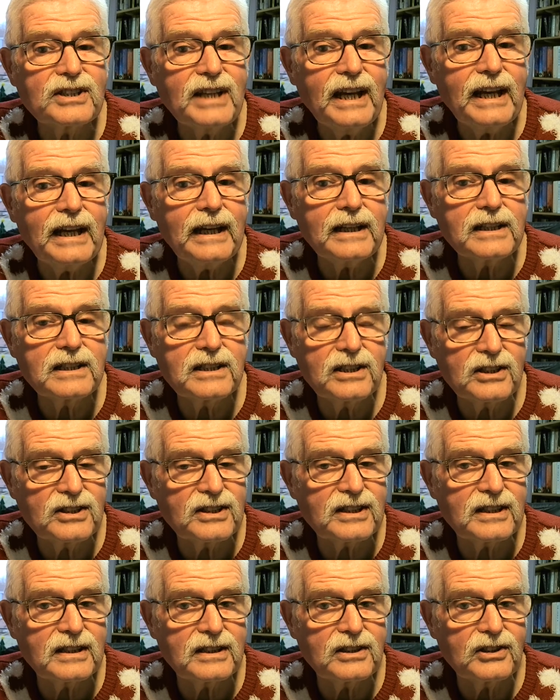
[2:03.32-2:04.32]
to
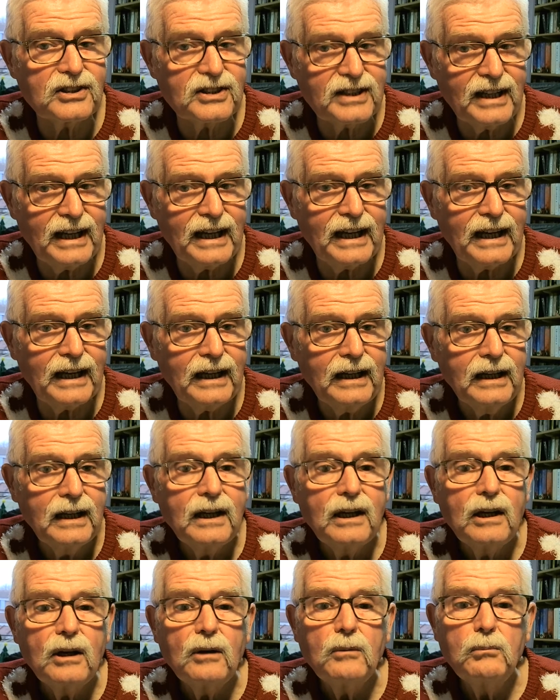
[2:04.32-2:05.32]
say,
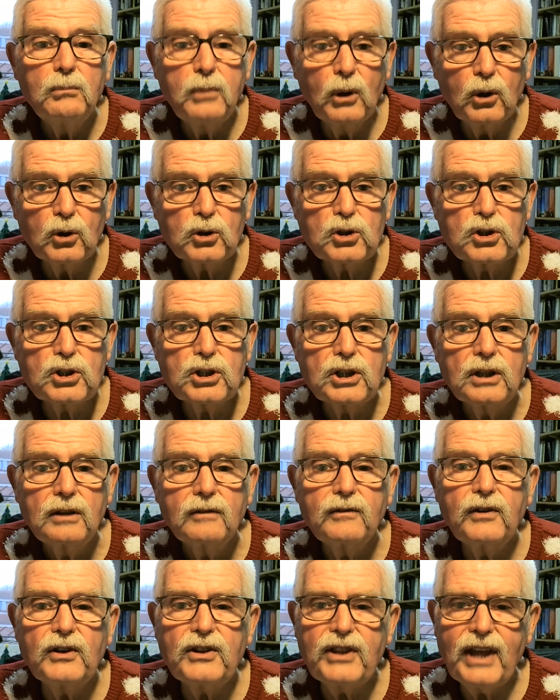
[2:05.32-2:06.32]

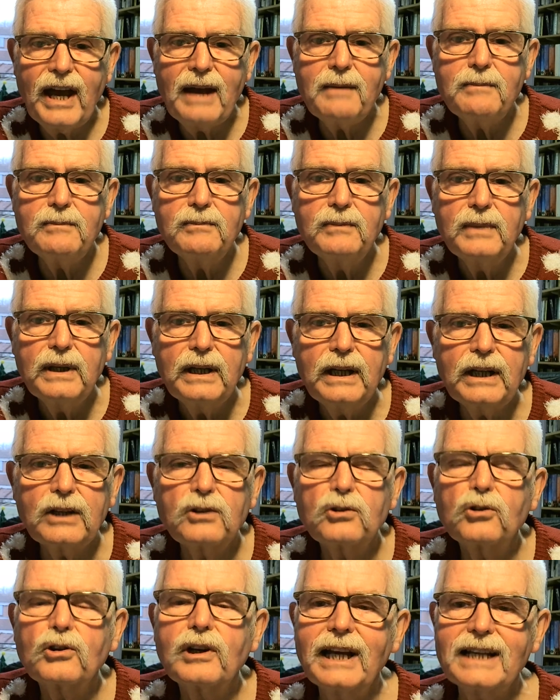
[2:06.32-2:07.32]
but for them
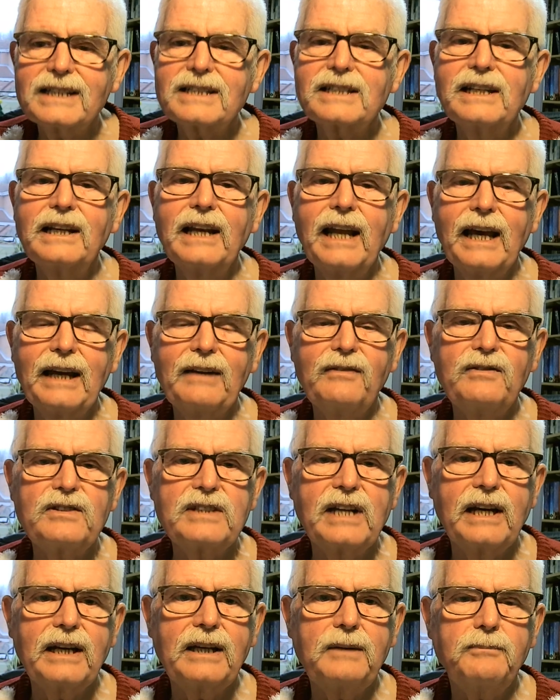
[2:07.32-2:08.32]
it could last a
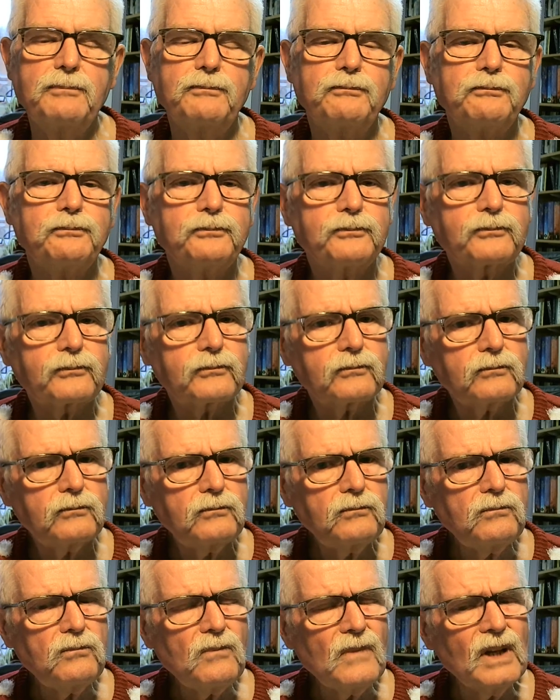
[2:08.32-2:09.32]
lifetime.
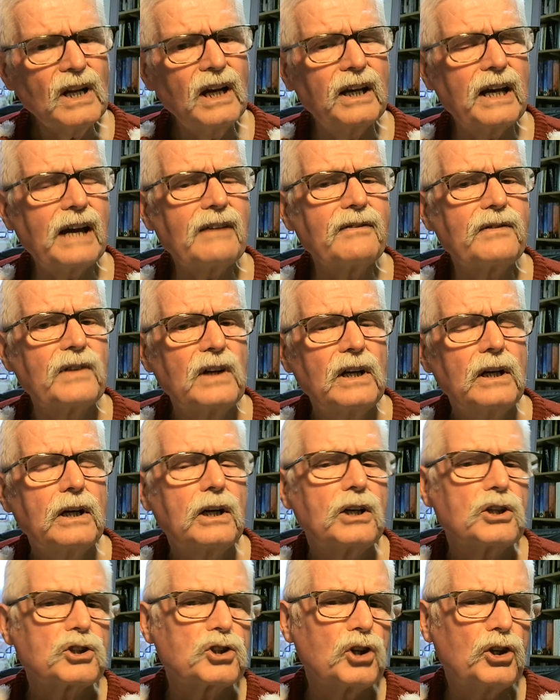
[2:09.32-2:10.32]
I have
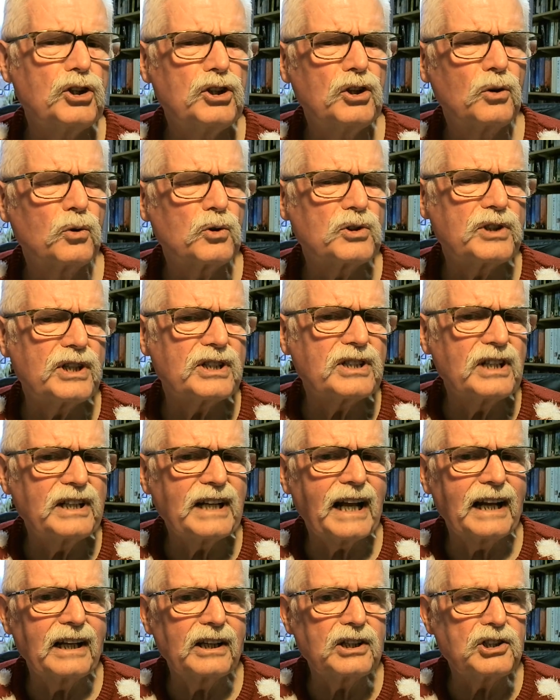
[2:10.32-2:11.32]
sort of used this
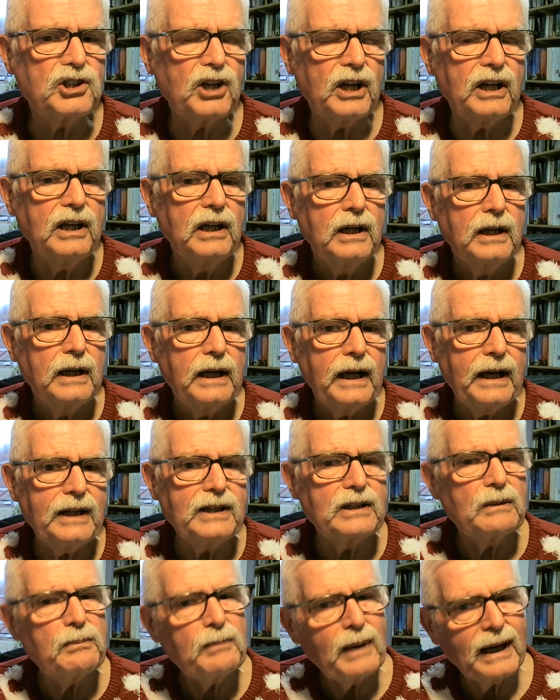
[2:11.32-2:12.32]
analogy
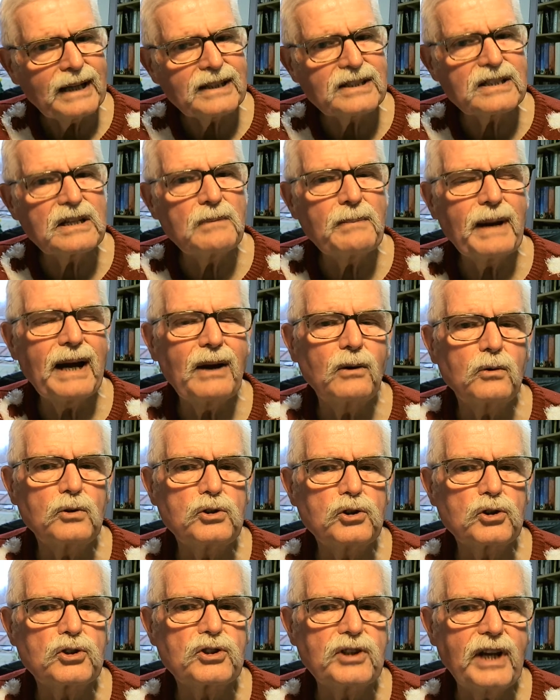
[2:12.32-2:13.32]
in the past
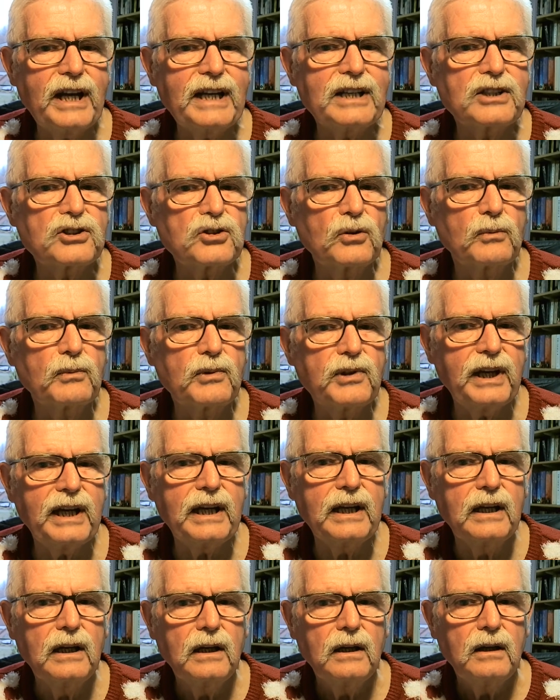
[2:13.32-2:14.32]
about just saying
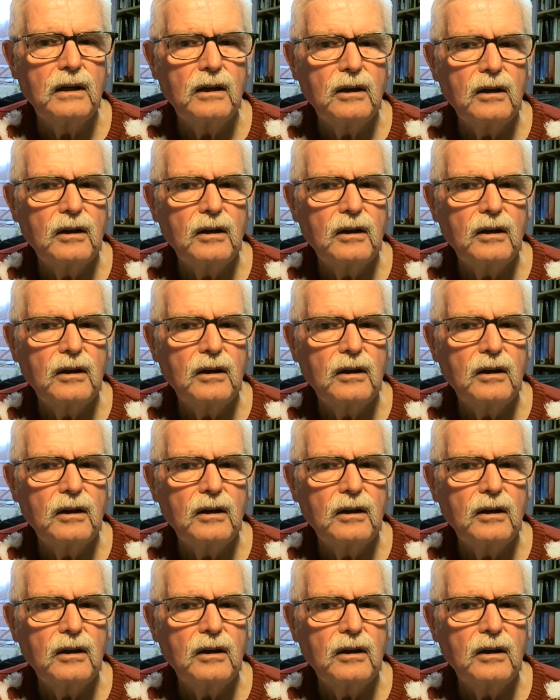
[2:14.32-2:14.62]
something